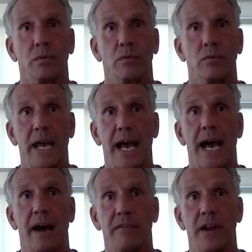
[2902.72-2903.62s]
we
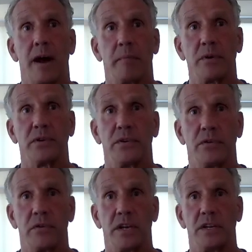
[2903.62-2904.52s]
have an
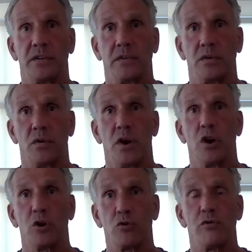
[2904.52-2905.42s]
opportunity to
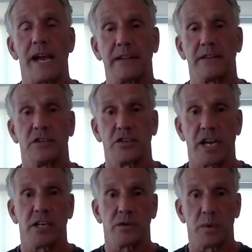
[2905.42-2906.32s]
create the
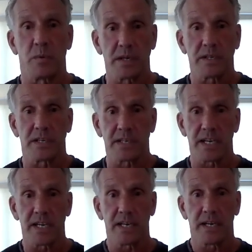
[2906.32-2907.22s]
change we want to
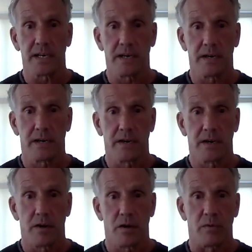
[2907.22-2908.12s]
see,
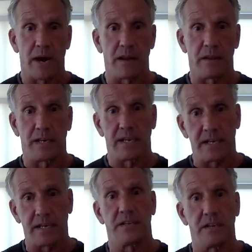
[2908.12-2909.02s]
rather than
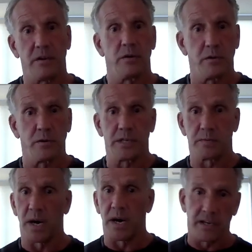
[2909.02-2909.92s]
continue to
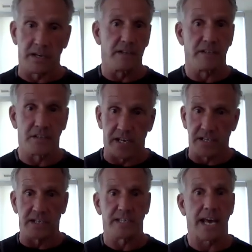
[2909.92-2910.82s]
responding to the
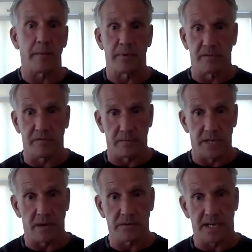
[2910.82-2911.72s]
change that's happening from the
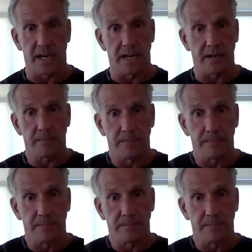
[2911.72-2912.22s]
outside in.